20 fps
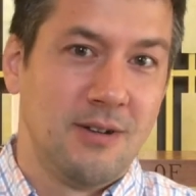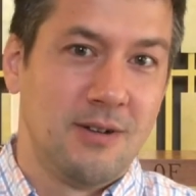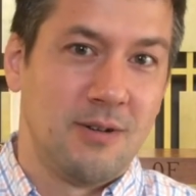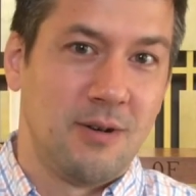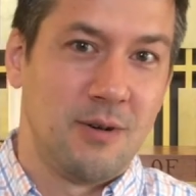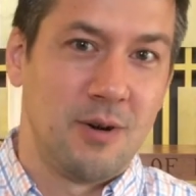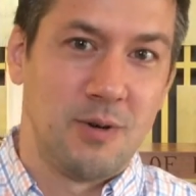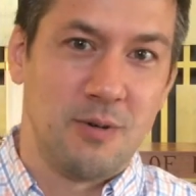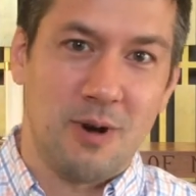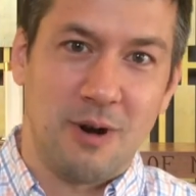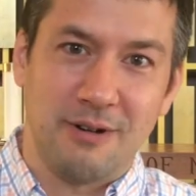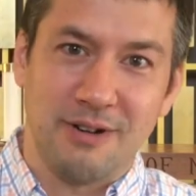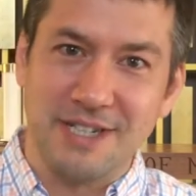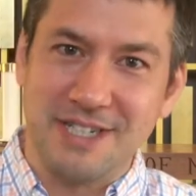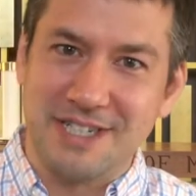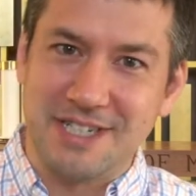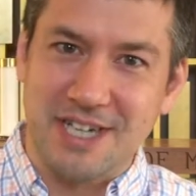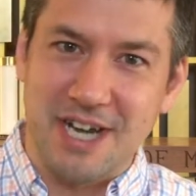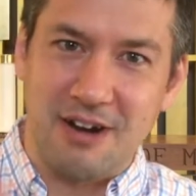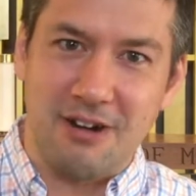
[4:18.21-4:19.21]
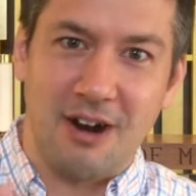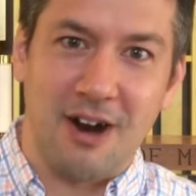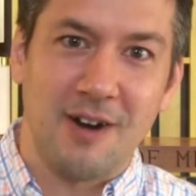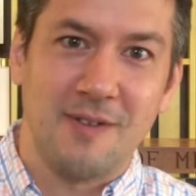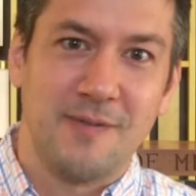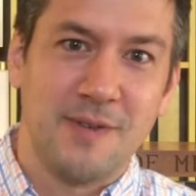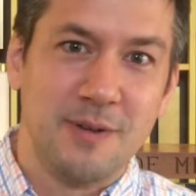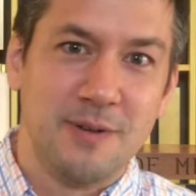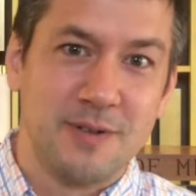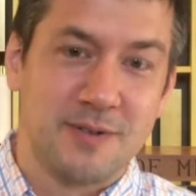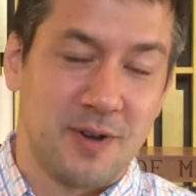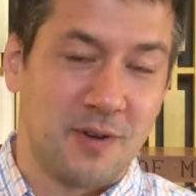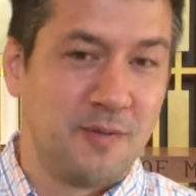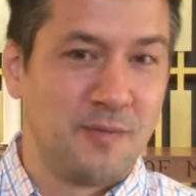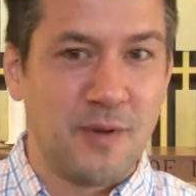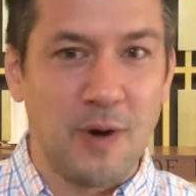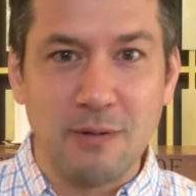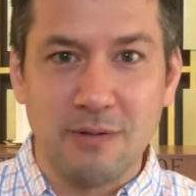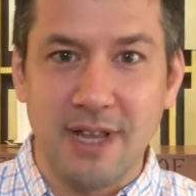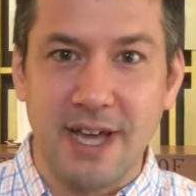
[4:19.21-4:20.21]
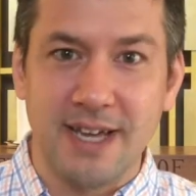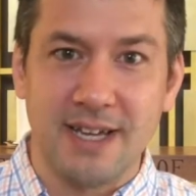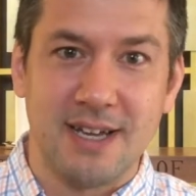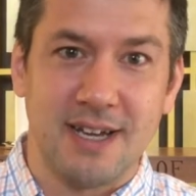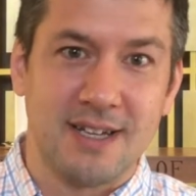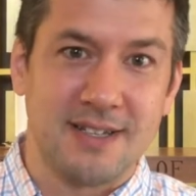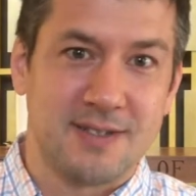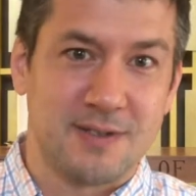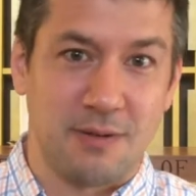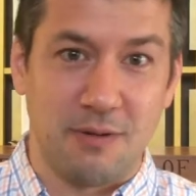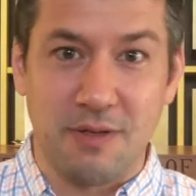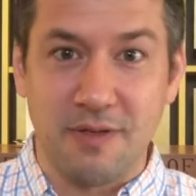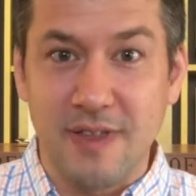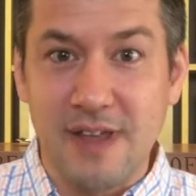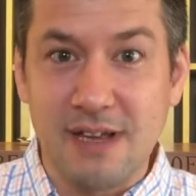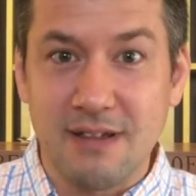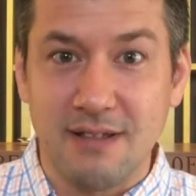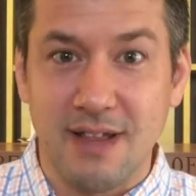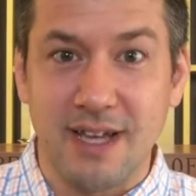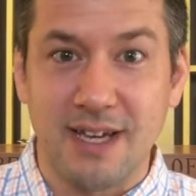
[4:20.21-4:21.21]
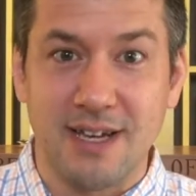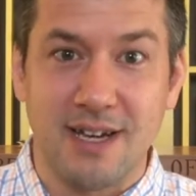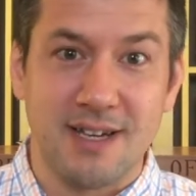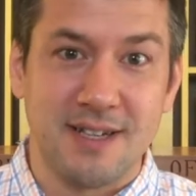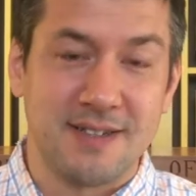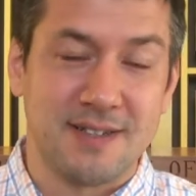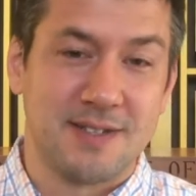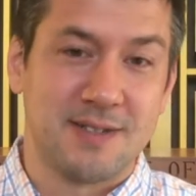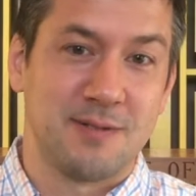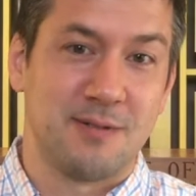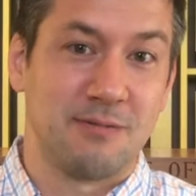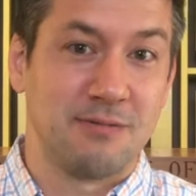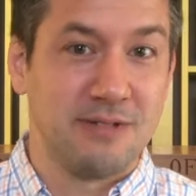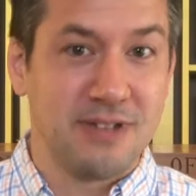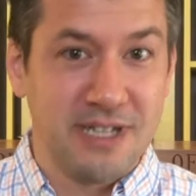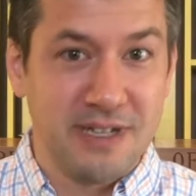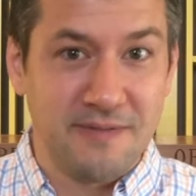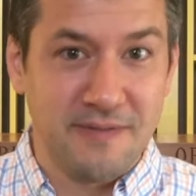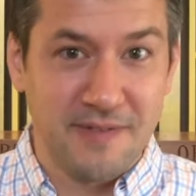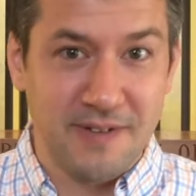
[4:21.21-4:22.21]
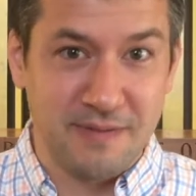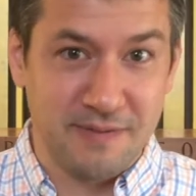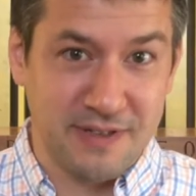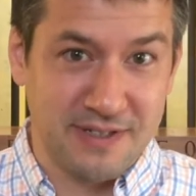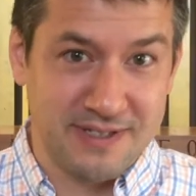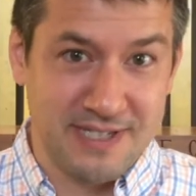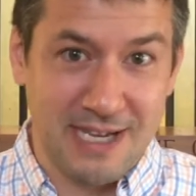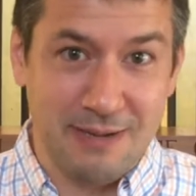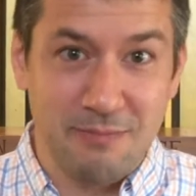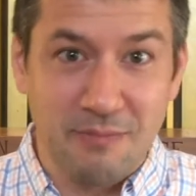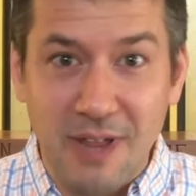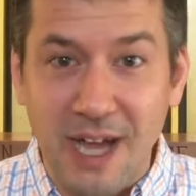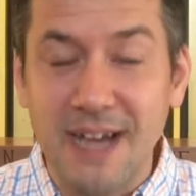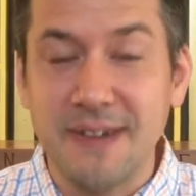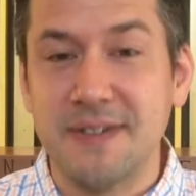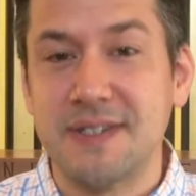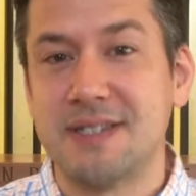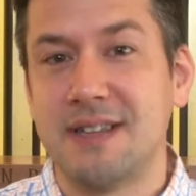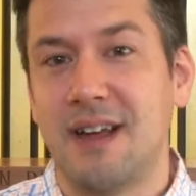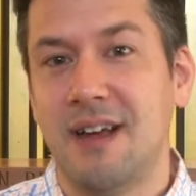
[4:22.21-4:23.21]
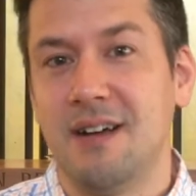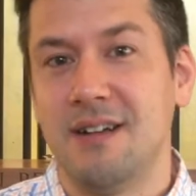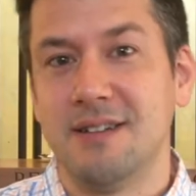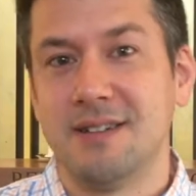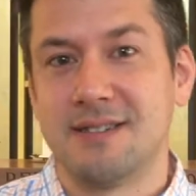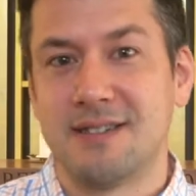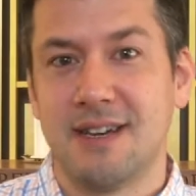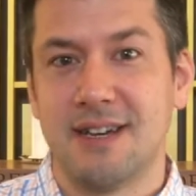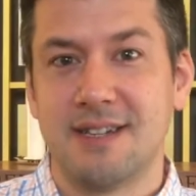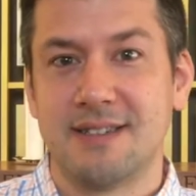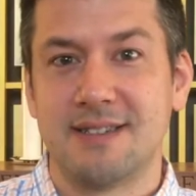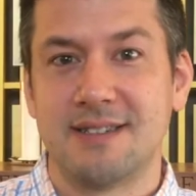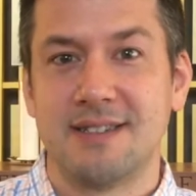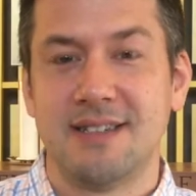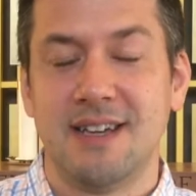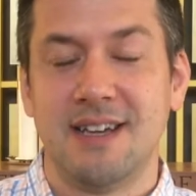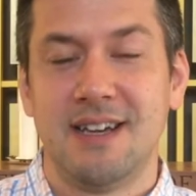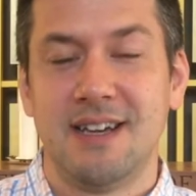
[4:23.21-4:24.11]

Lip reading: or who already share our views or vote like us or think like us or live with the same lifestyle as us,